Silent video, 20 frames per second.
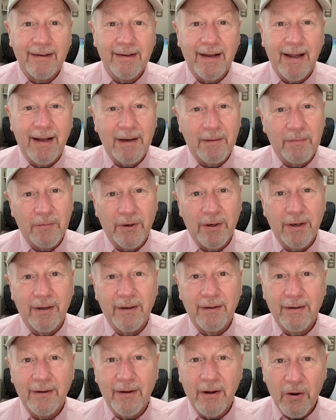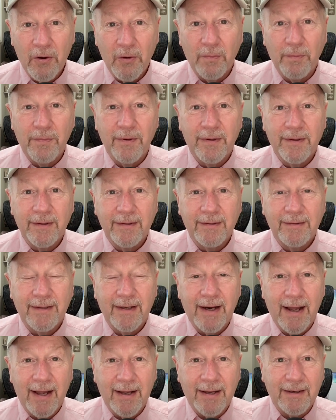and I'm going to hope that
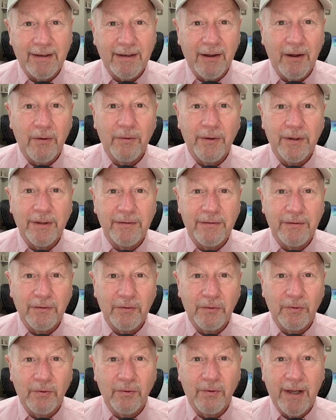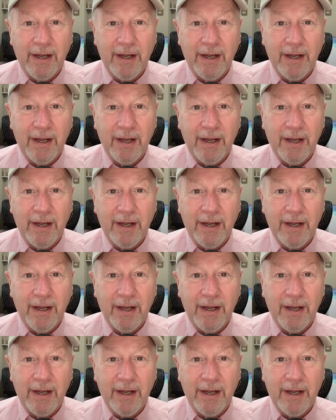I can go into